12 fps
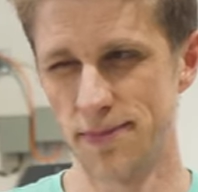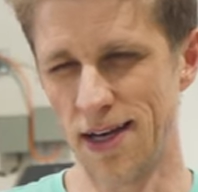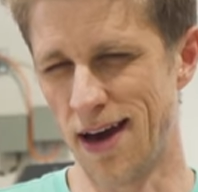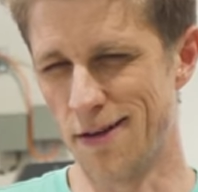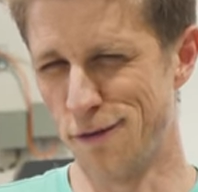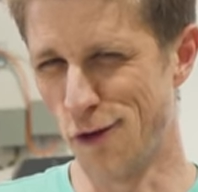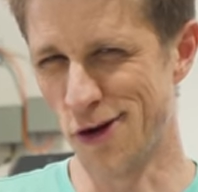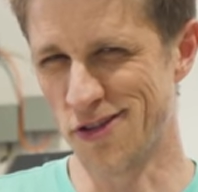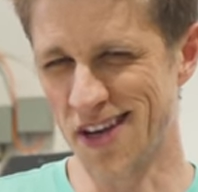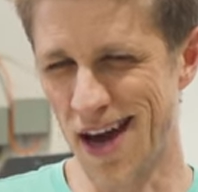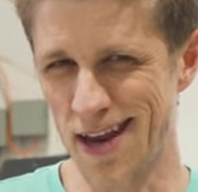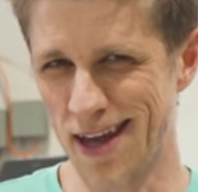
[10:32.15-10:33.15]
Kind of
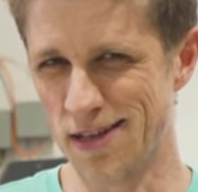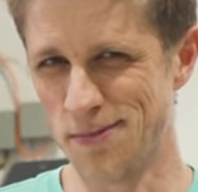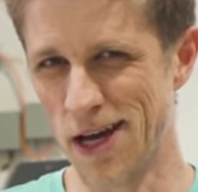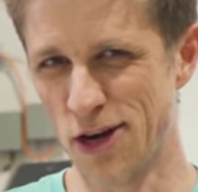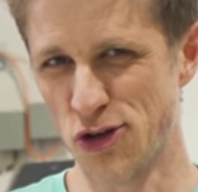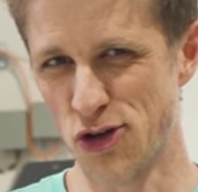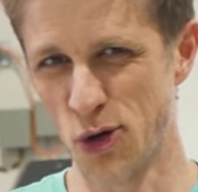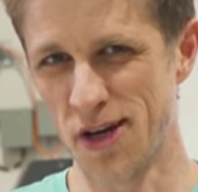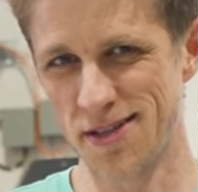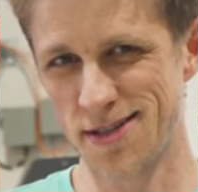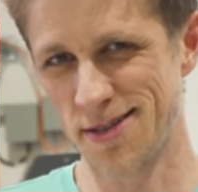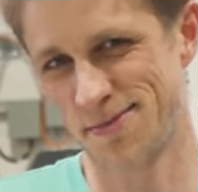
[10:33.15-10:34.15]
forced, kind of get to make our
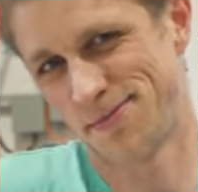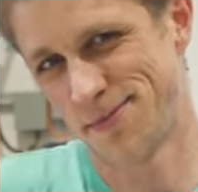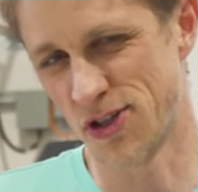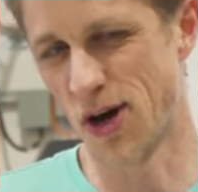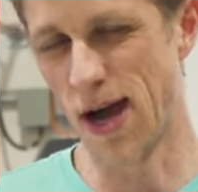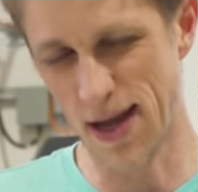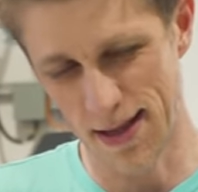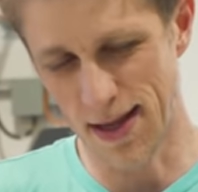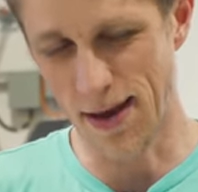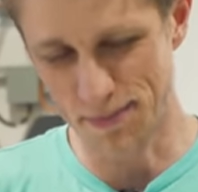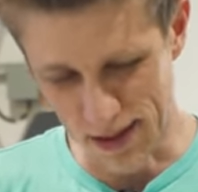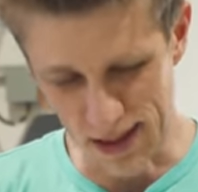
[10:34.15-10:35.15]
choice. So I,
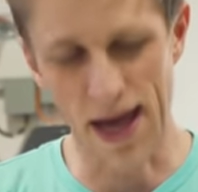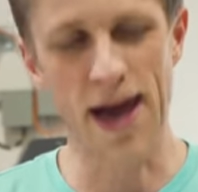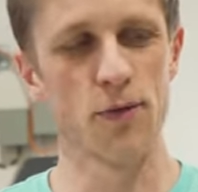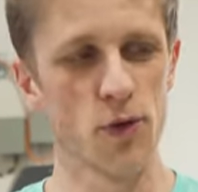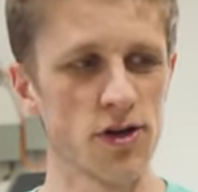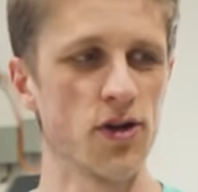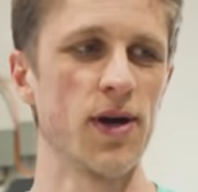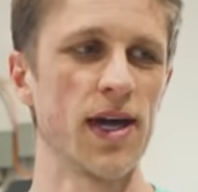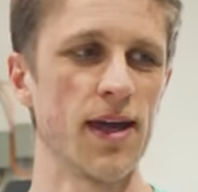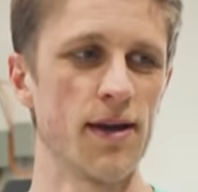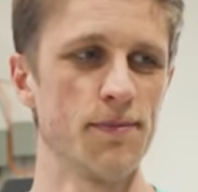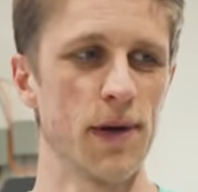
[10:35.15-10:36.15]
I'm glad we're doing
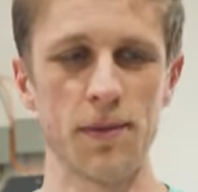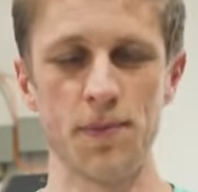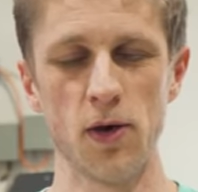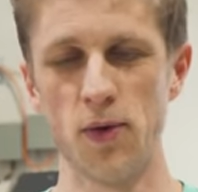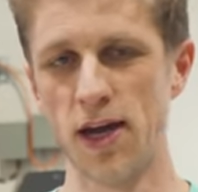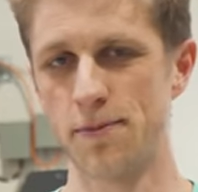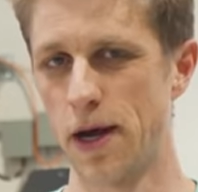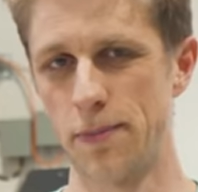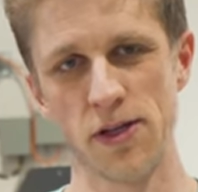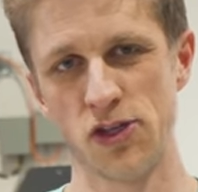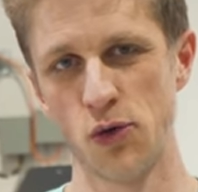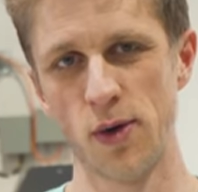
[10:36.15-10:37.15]
it. Might be a week, might
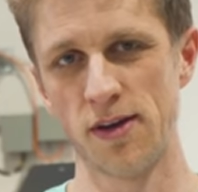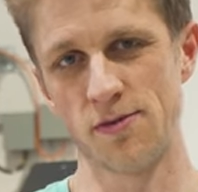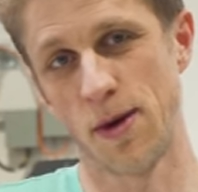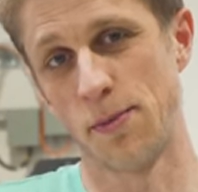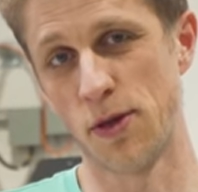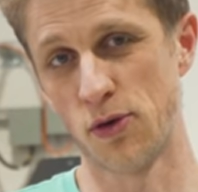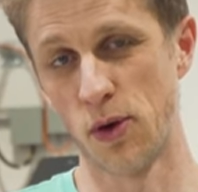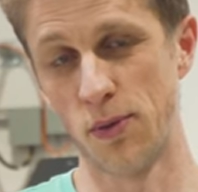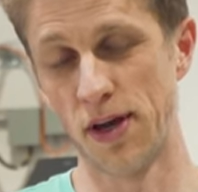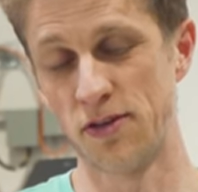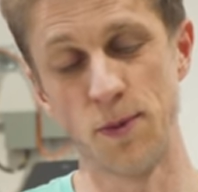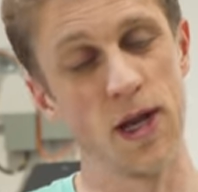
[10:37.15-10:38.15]
be two weeks, might be three
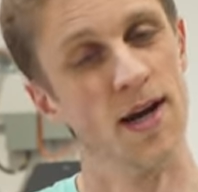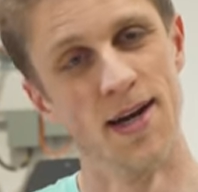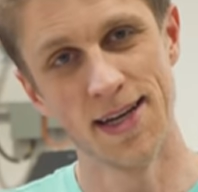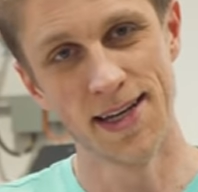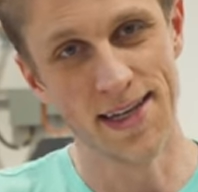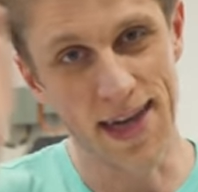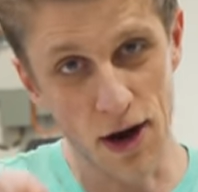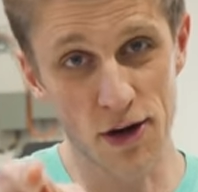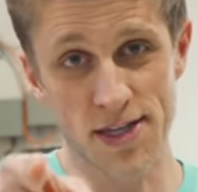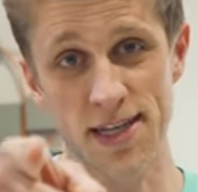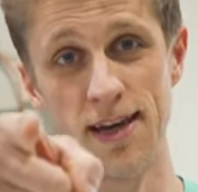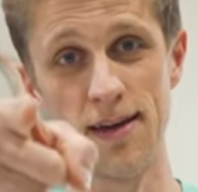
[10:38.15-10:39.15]
weeks, but
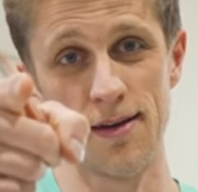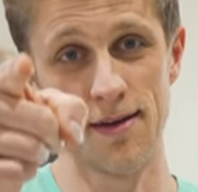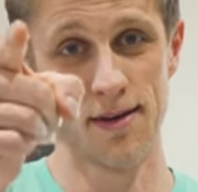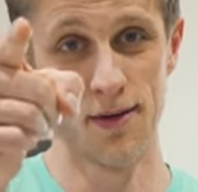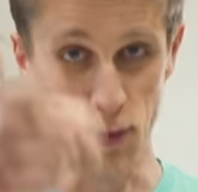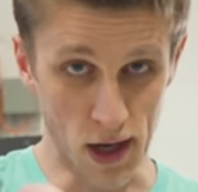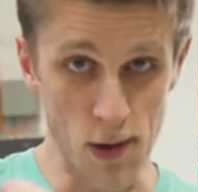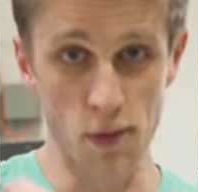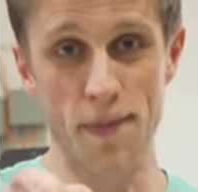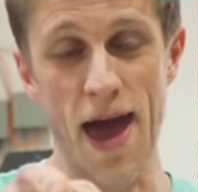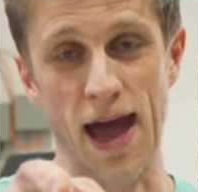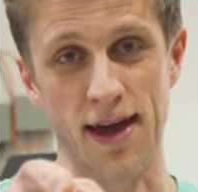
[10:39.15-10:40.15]
guaranteed we're
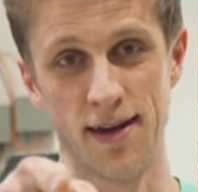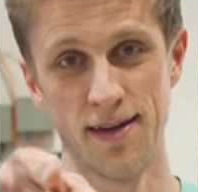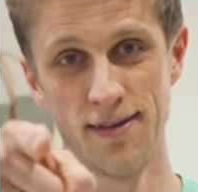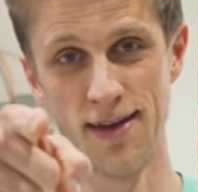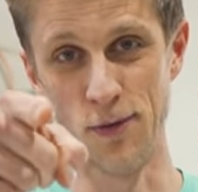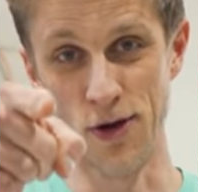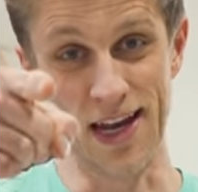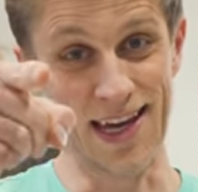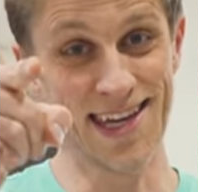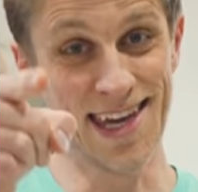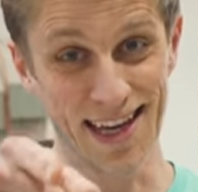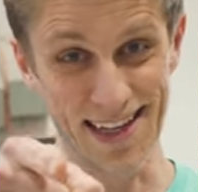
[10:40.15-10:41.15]
coming back and we're gonna
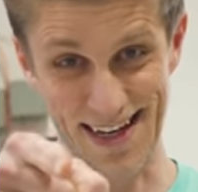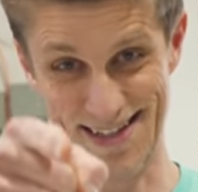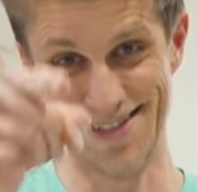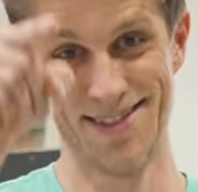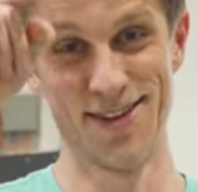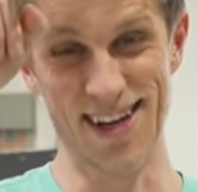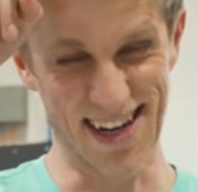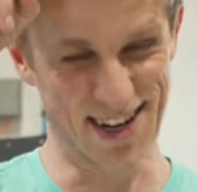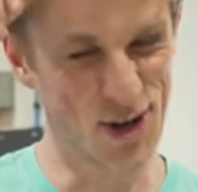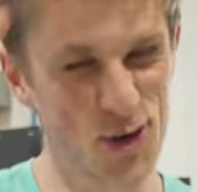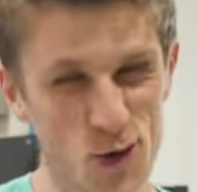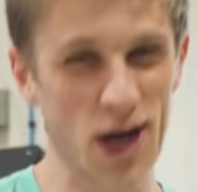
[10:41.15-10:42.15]
kill it. We're gonna
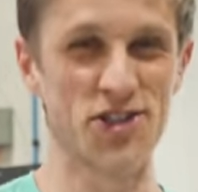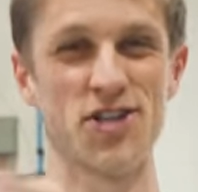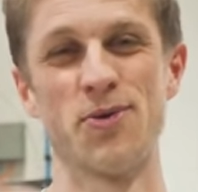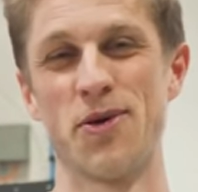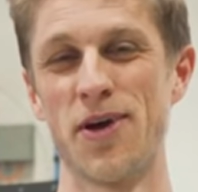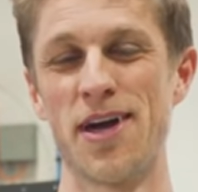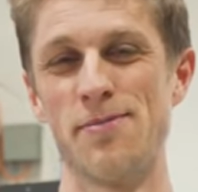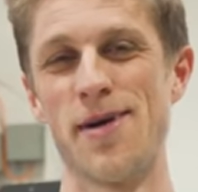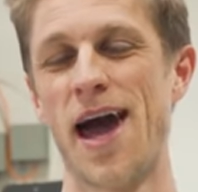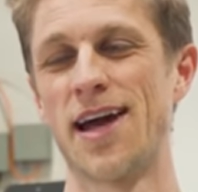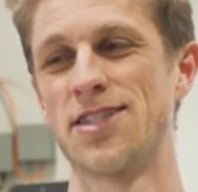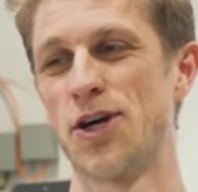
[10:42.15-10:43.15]
crush it when we come back.